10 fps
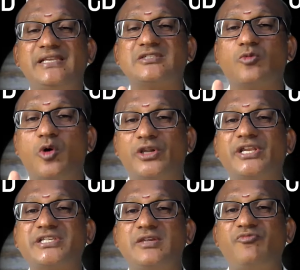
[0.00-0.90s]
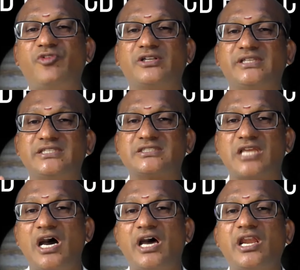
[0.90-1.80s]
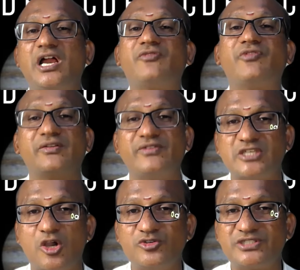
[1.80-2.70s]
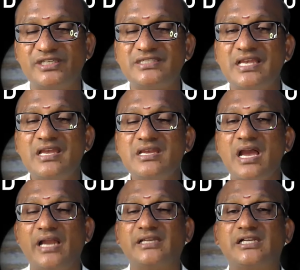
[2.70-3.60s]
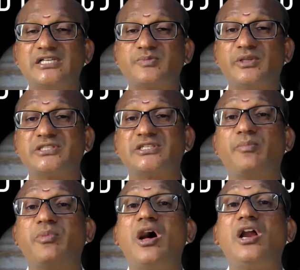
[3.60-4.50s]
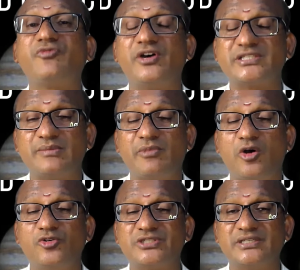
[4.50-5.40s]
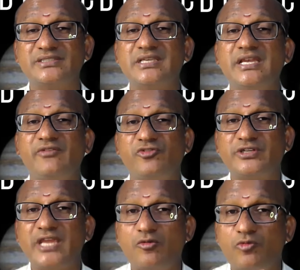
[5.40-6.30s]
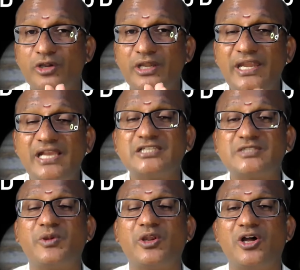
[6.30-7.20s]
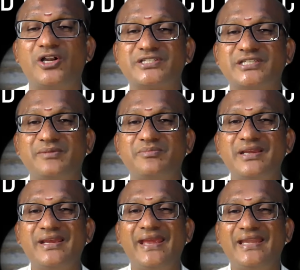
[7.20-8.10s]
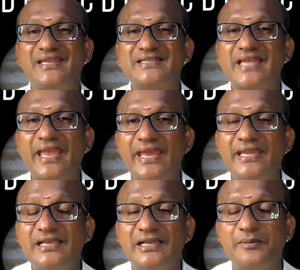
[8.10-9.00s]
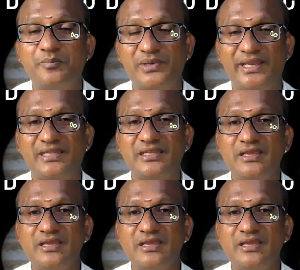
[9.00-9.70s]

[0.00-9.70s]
its ownership for the star lord for which houses and cuspal sublord for some houses, if you take only cuspal lordship, it is incomplete.